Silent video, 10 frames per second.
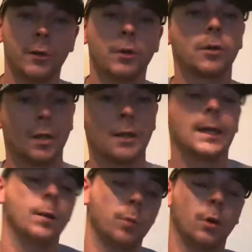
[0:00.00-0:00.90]
You're going to
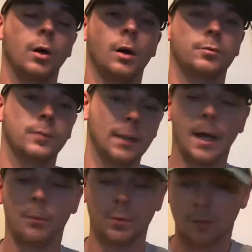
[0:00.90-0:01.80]
get broke off. It
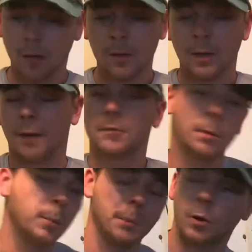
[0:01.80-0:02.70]
happens. I've seen
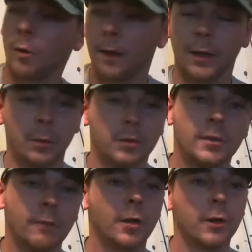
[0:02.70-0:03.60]
people go out there with
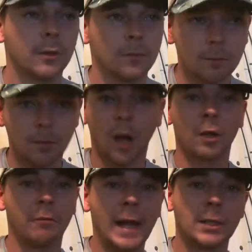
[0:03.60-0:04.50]

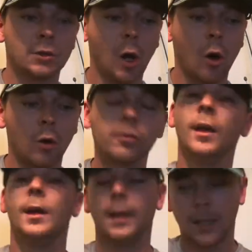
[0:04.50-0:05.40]
$700 band stalls
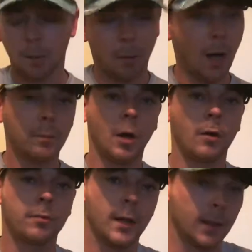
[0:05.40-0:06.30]
and get popped
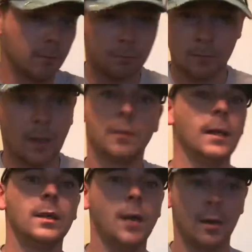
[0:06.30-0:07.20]
off like
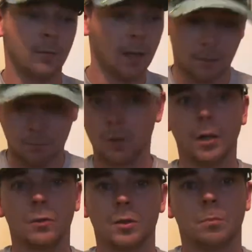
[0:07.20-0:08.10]
nothing, like, you
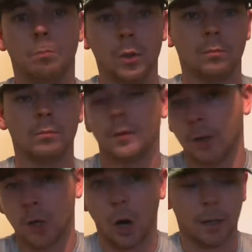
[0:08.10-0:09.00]
know, just boom, they're
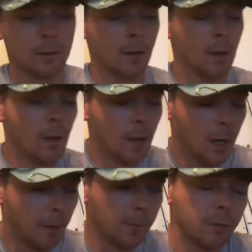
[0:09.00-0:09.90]
gone.
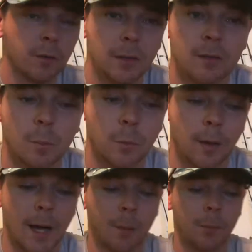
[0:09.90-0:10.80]
It's really simple to
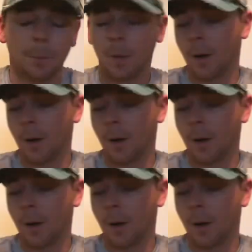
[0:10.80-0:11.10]
happen.